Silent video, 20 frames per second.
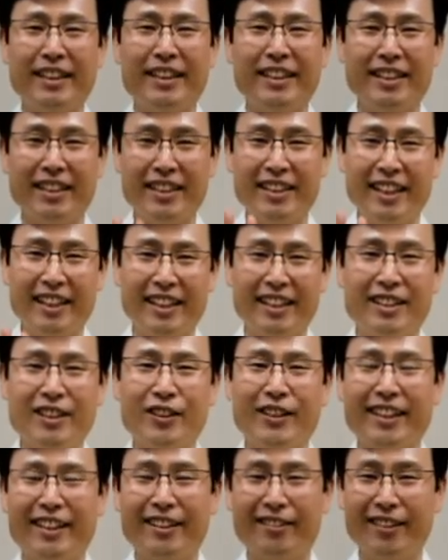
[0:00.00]
the second
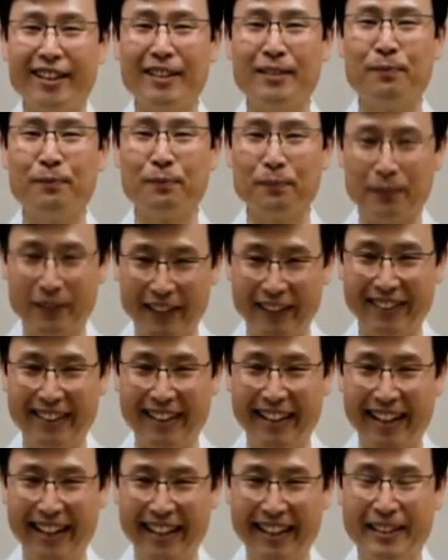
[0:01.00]
chakra.
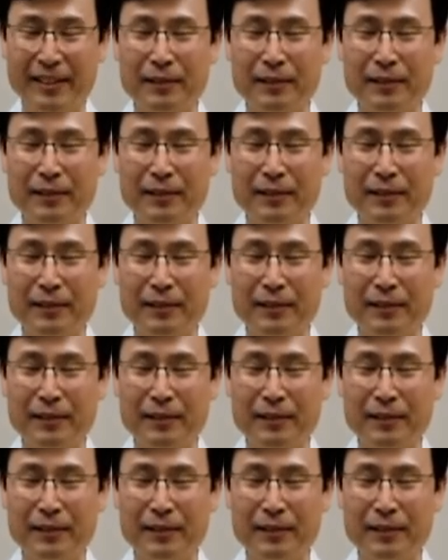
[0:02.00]
Okay.